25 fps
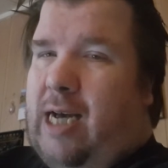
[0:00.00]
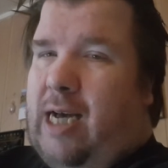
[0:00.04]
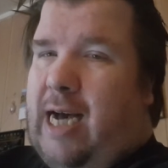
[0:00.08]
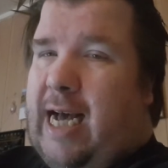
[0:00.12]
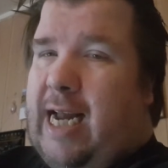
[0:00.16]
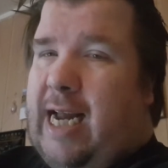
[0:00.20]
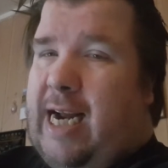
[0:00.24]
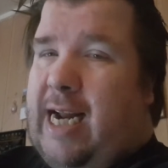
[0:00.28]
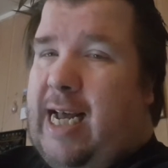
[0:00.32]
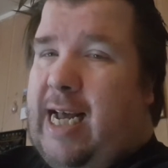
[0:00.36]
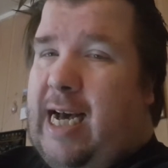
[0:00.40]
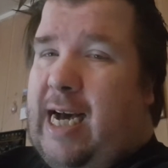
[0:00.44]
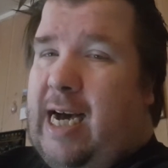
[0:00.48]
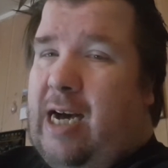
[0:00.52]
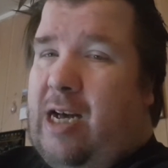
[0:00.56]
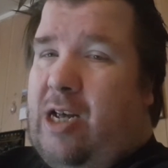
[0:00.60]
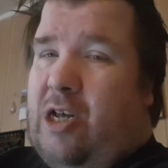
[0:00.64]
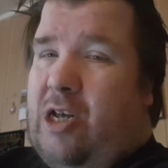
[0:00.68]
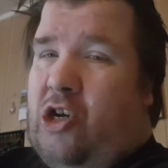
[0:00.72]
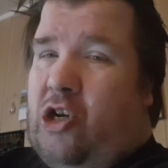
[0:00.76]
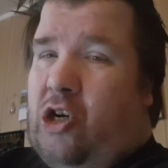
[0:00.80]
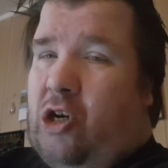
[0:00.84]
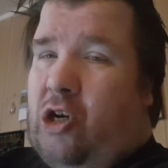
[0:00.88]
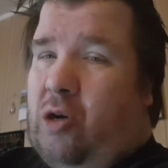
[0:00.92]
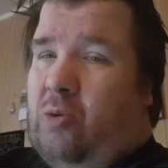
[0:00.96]
And,
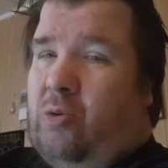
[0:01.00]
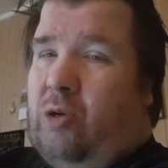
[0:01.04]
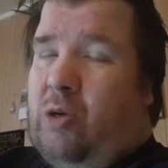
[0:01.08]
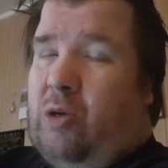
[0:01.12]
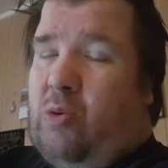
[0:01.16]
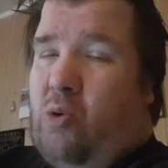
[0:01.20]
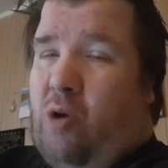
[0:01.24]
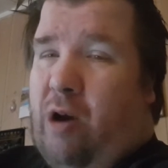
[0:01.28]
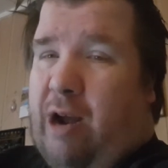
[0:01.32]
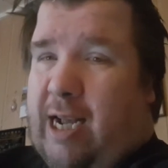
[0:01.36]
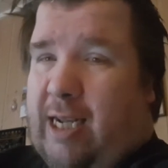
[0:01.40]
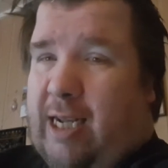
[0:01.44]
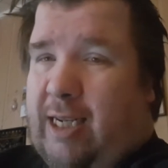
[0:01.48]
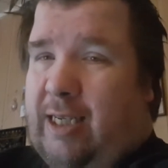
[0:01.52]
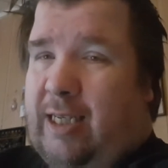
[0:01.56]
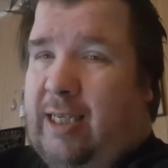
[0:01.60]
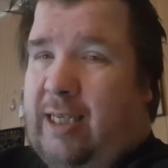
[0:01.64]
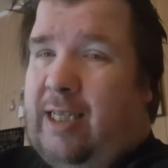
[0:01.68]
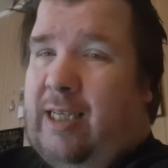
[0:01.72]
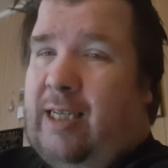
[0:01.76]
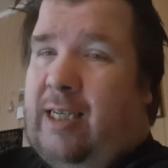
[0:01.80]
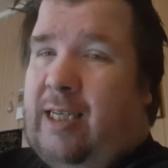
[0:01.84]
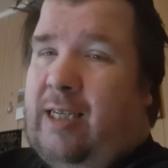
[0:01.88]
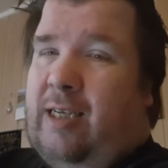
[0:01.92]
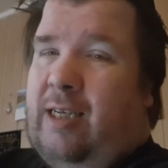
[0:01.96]
you know, the
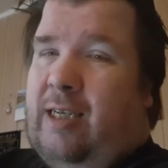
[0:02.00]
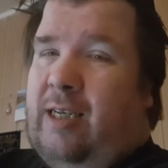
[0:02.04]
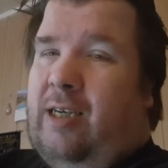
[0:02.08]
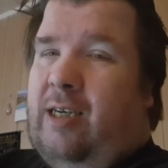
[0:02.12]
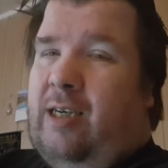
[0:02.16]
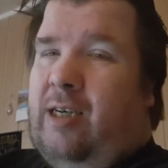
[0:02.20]
rest,